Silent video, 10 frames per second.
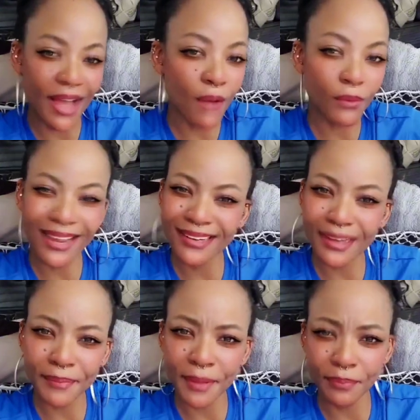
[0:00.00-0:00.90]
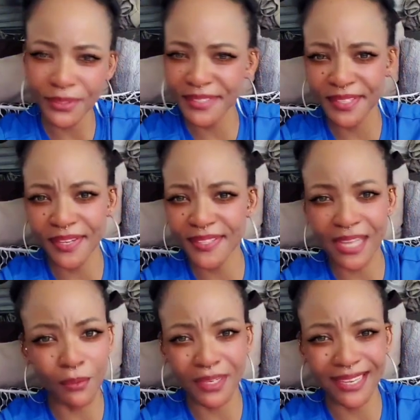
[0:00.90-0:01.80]
I would end up a prisoner because
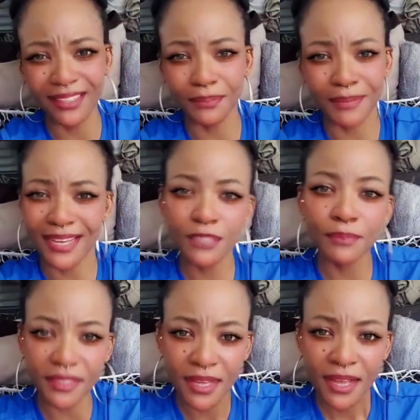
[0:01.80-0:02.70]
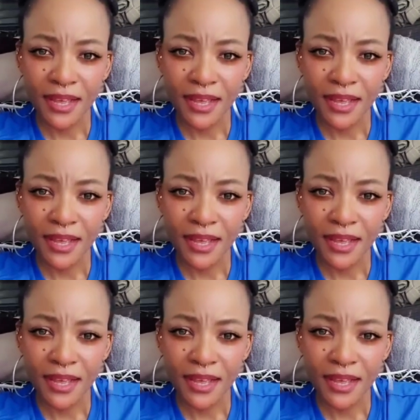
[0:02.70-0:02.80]
I would have killed my husband.